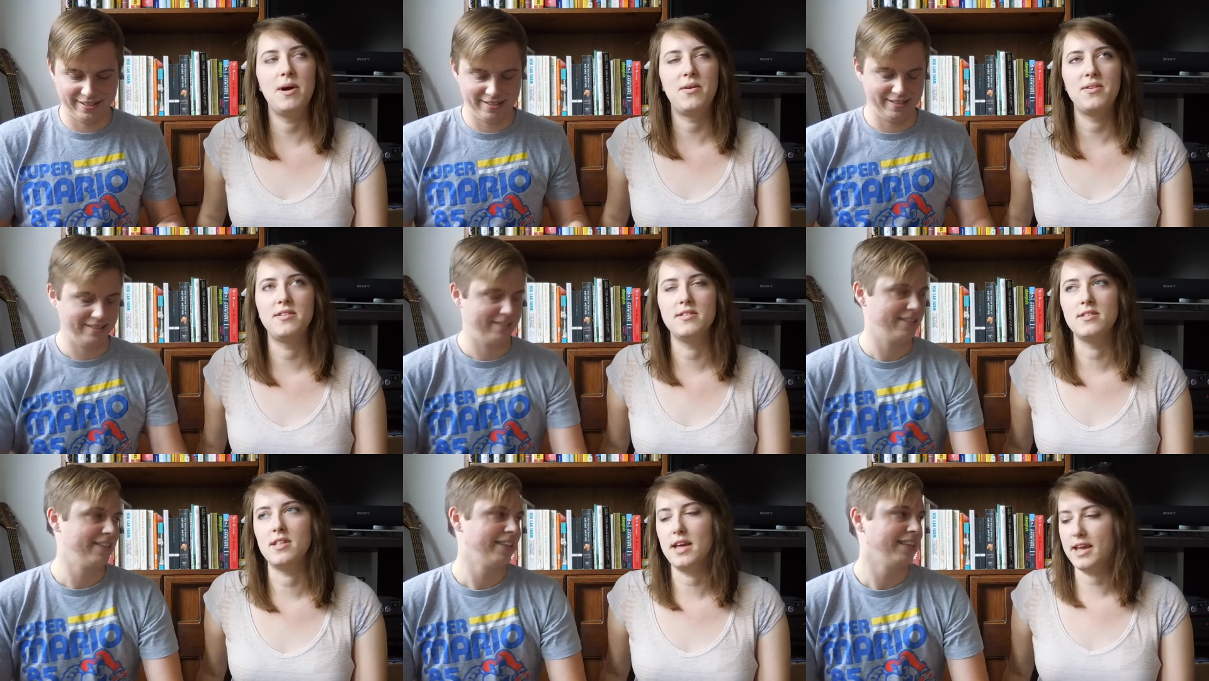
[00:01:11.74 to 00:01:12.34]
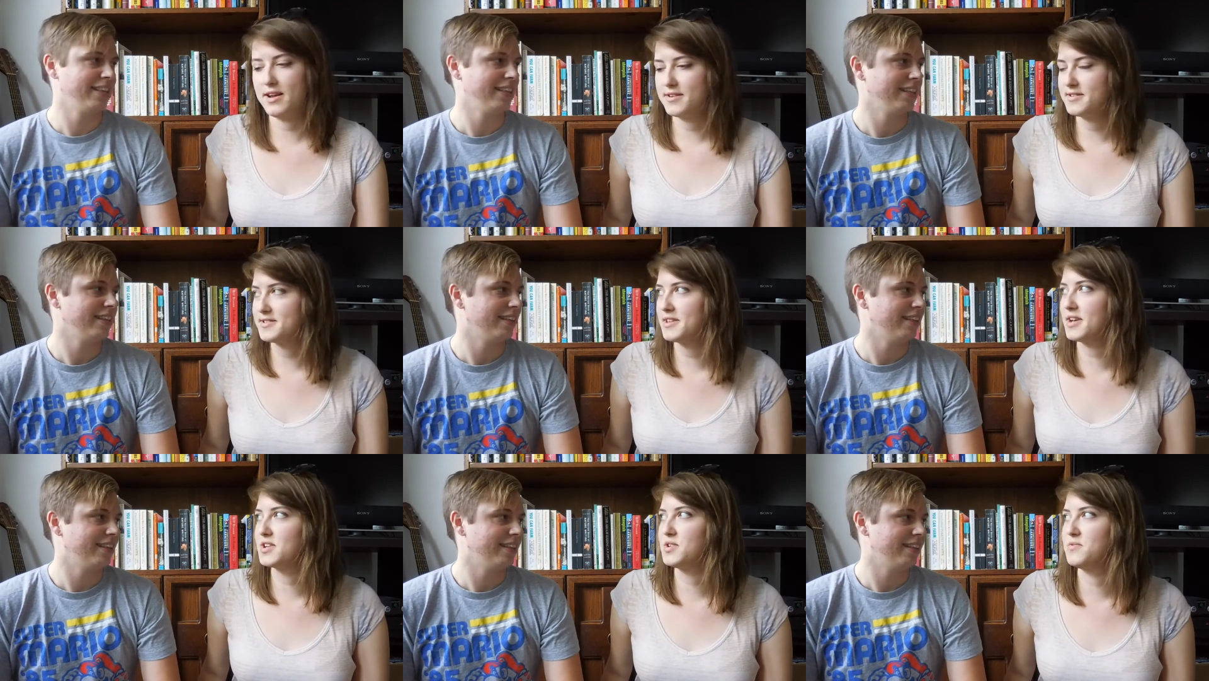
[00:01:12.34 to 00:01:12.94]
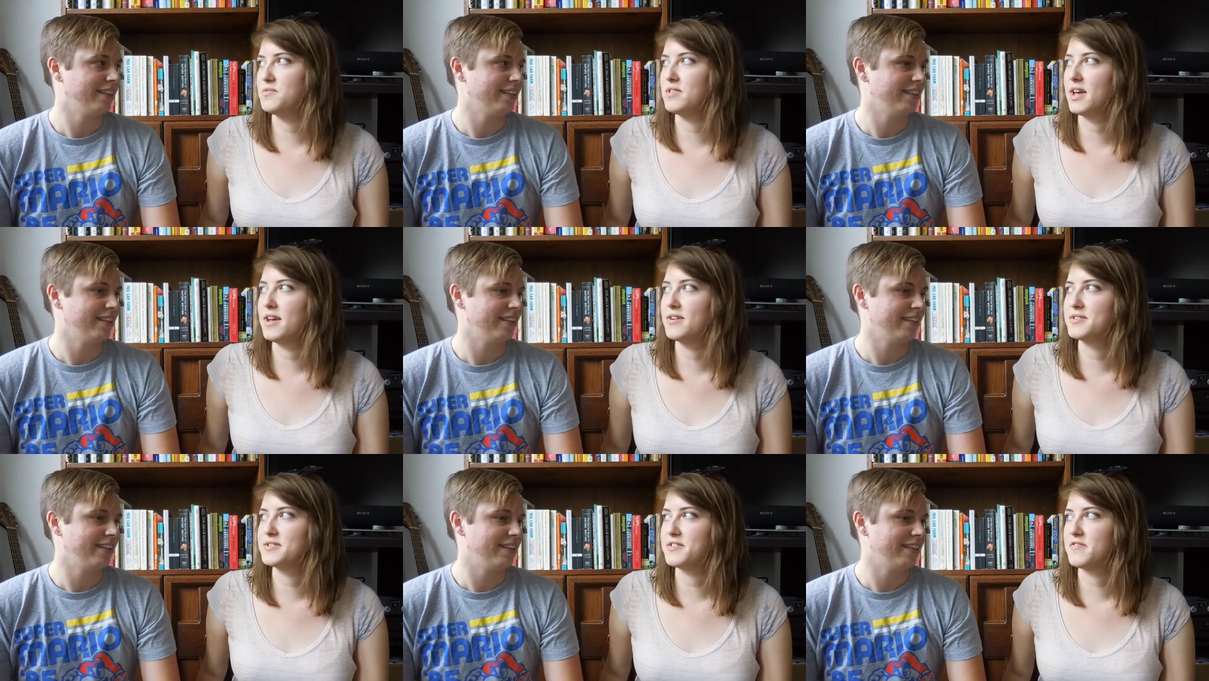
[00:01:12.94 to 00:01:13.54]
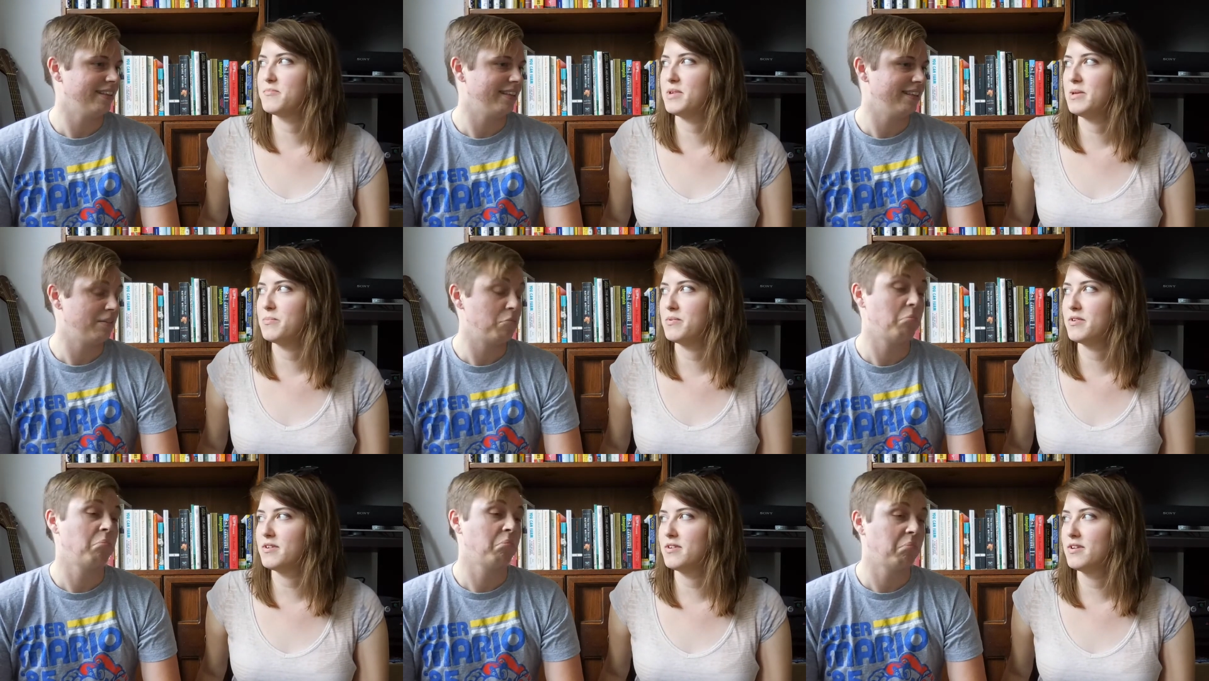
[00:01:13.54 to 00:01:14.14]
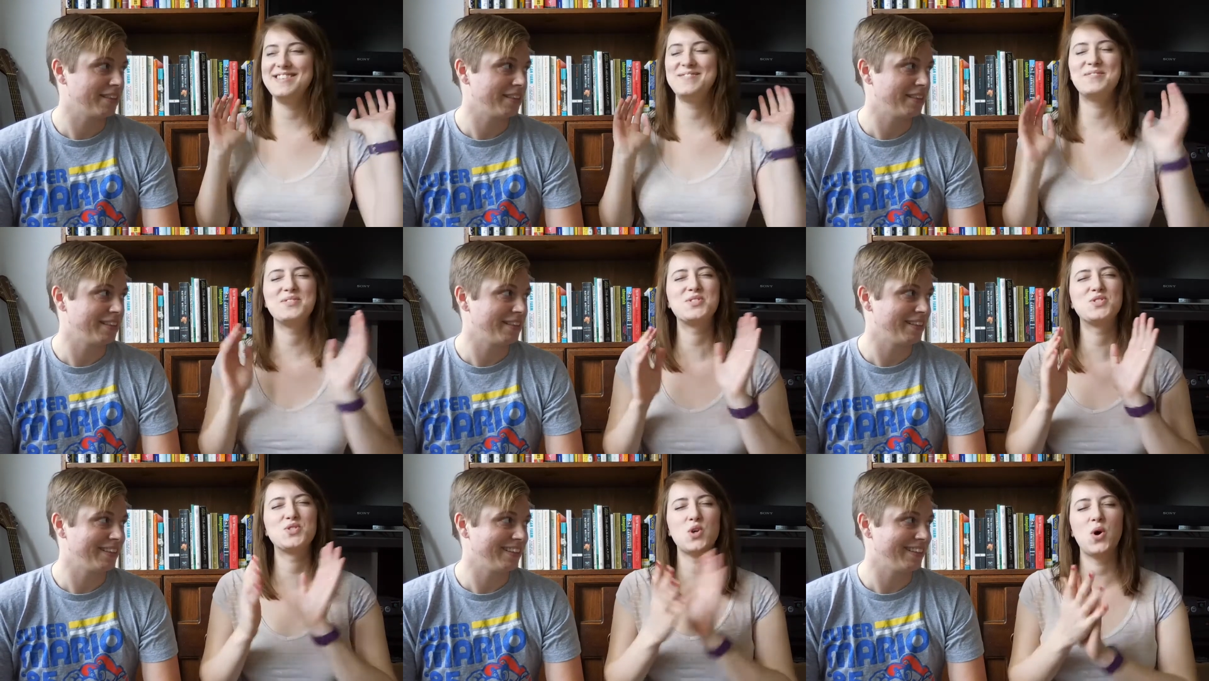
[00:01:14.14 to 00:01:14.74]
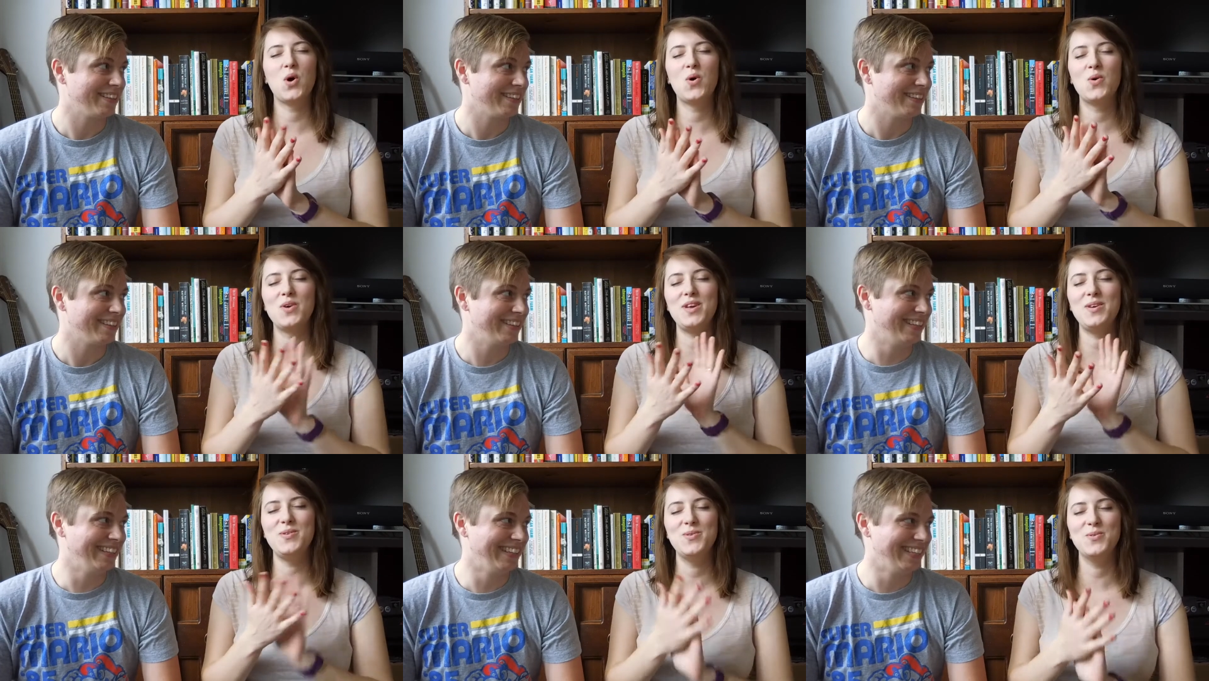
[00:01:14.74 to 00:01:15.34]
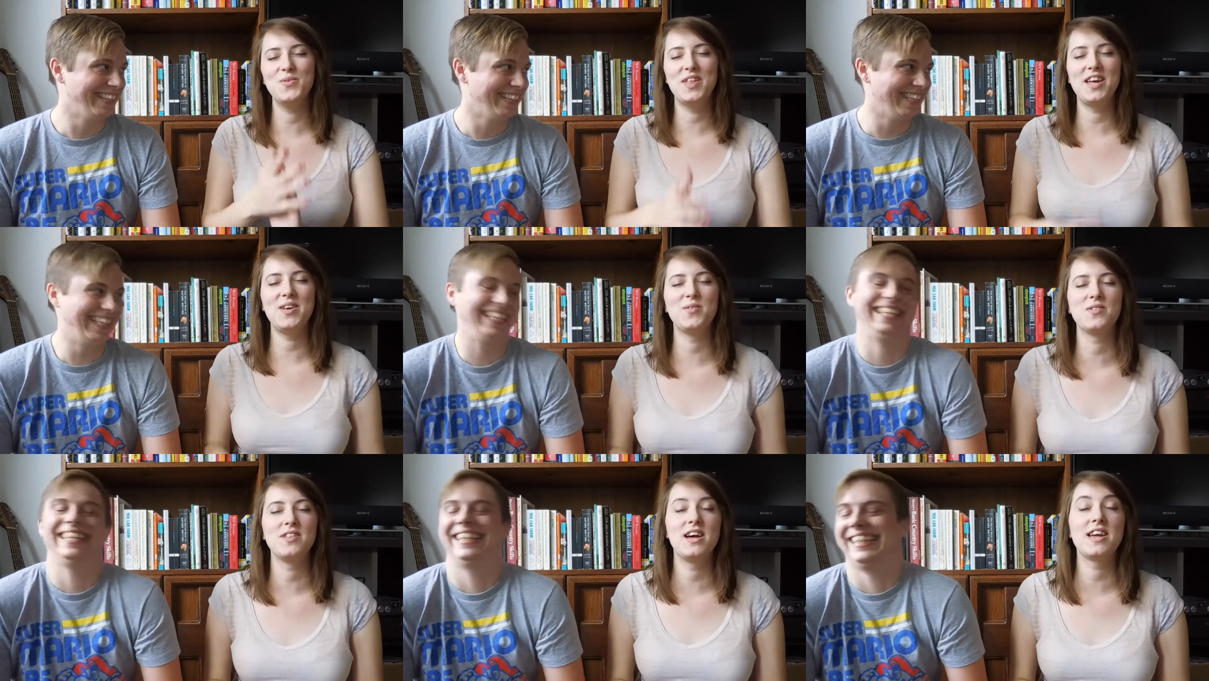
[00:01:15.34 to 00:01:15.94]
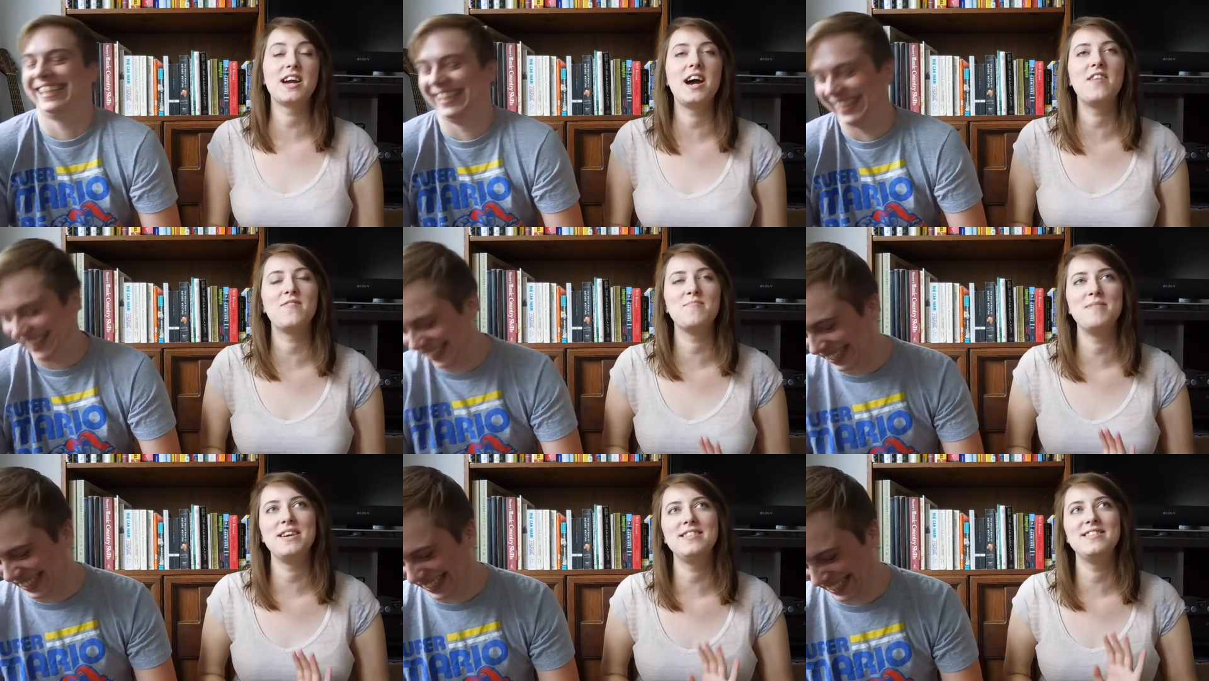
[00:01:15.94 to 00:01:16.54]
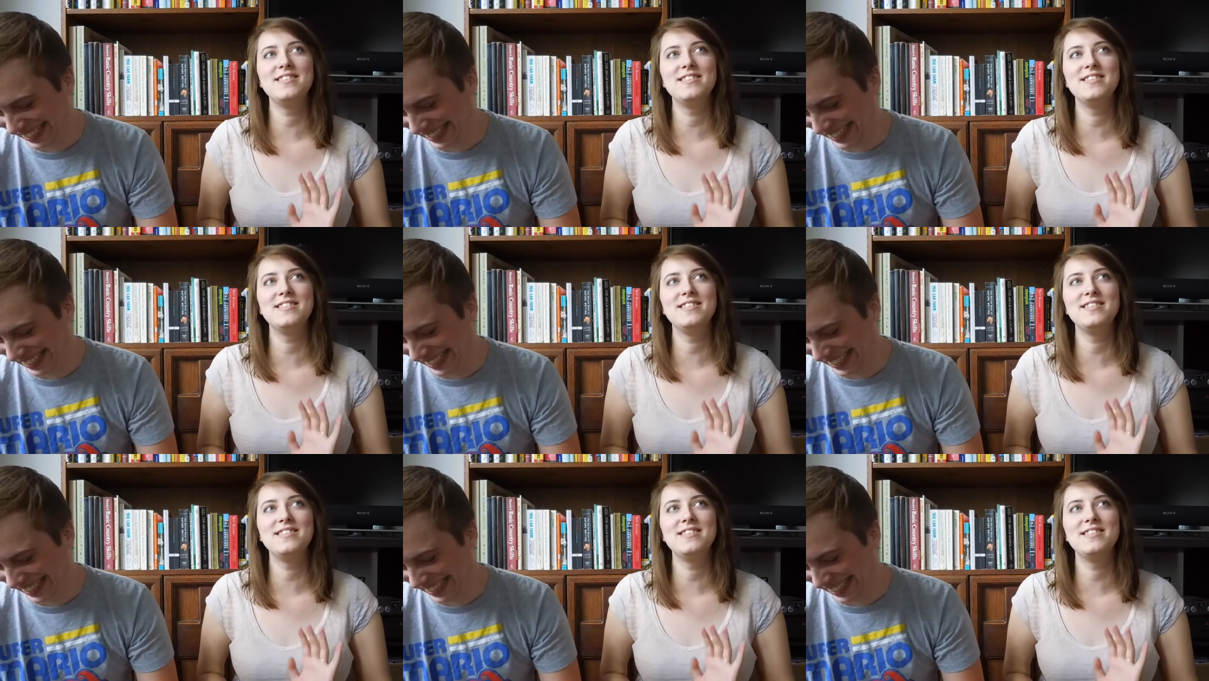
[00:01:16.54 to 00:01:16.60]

Speaker 1: out in layers, like two layers of people. It was so you that you were like, I've made